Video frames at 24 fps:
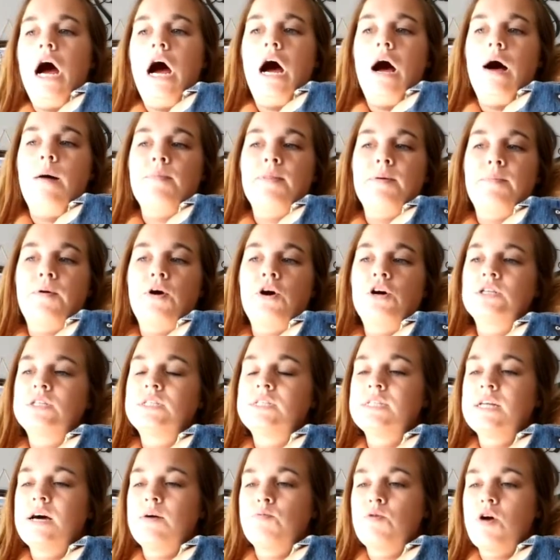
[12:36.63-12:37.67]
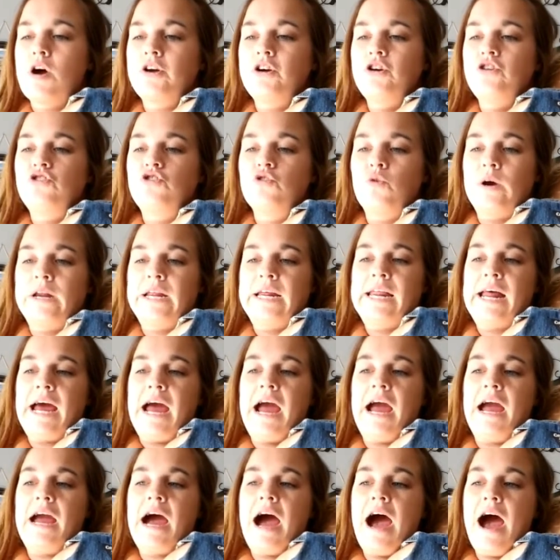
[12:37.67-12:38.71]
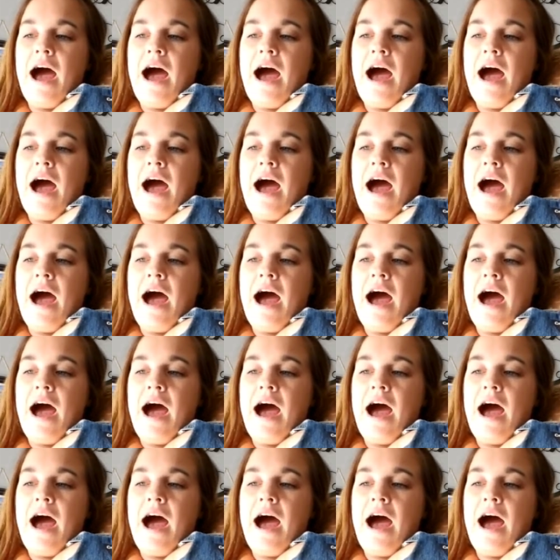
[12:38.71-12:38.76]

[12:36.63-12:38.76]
um, the person that brought you joy today.